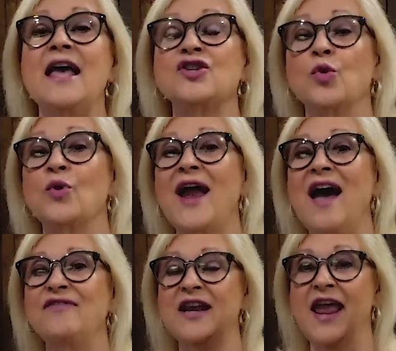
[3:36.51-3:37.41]
So we're
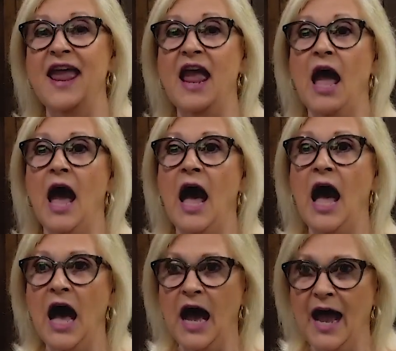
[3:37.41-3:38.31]
having a
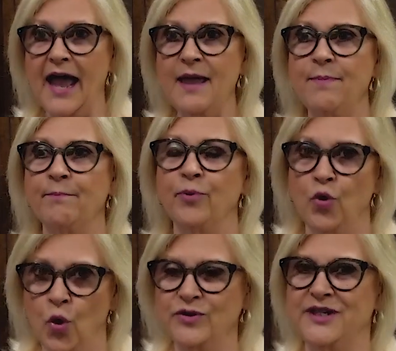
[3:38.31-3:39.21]
high
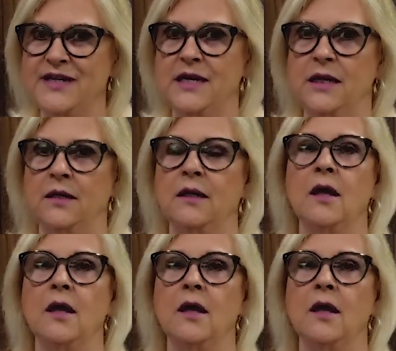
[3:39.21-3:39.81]
protein,